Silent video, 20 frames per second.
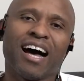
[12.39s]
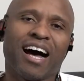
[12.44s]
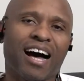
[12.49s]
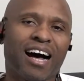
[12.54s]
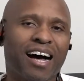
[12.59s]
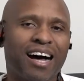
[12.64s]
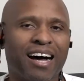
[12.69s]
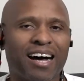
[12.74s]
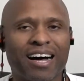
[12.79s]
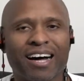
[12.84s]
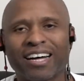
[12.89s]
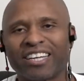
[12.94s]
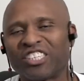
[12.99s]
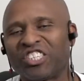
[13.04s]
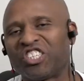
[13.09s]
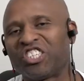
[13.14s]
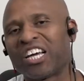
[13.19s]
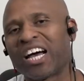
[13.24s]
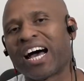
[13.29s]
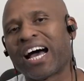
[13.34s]
uh,
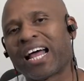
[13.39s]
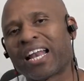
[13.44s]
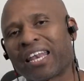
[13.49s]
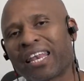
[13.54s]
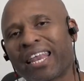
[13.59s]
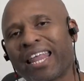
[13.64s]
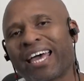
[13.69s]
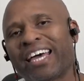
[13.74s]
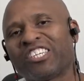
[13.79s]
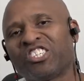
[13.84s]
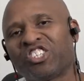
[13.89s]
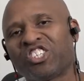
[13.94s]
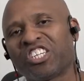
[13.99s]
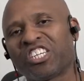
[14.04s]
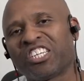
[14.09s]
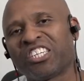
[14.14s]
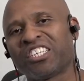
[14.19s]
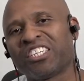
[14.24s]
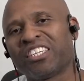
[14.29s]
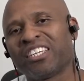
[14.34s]
John
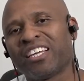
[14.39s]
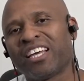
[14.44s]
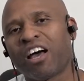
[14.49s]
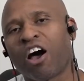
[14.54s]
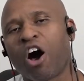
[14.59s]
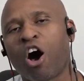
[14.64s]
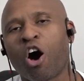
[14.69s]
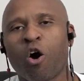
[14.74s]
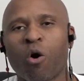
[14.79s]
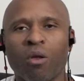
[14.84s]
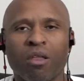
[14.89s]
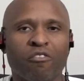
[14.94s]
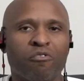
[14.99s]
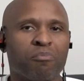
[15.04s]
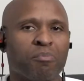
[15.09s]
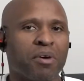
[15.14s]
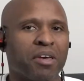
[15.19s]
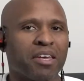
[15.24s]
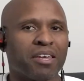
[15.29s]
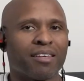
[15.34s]
Legend, All of
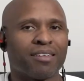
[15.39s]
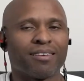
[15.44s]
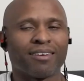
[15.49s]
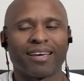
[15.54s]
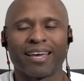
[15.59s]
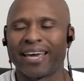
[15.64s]
Me.